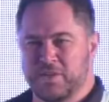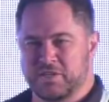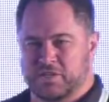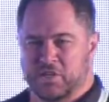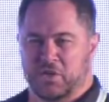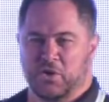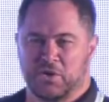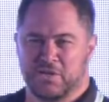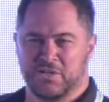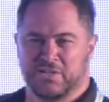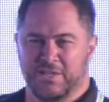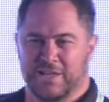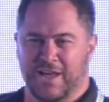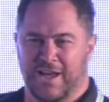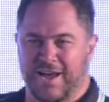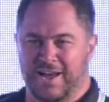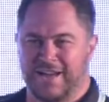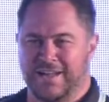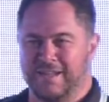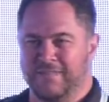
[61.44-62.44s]
securities
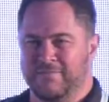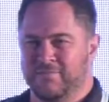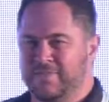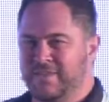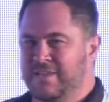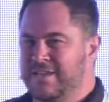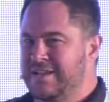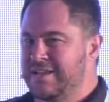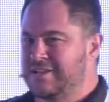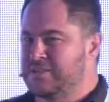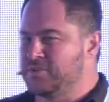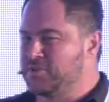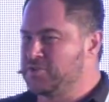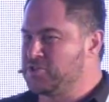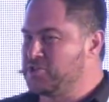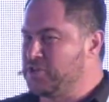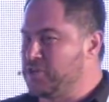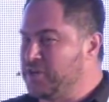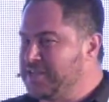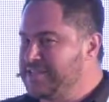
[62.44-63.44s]
law to a
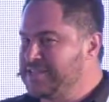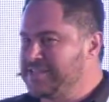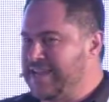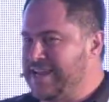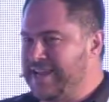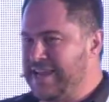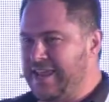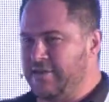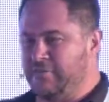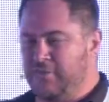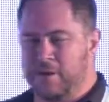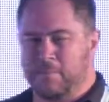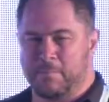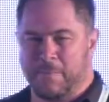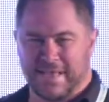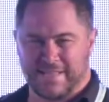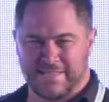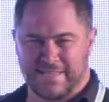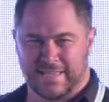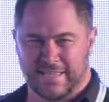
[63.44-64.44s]
certain extent at a very
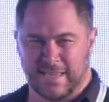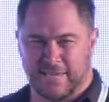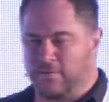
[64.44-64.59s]
basic level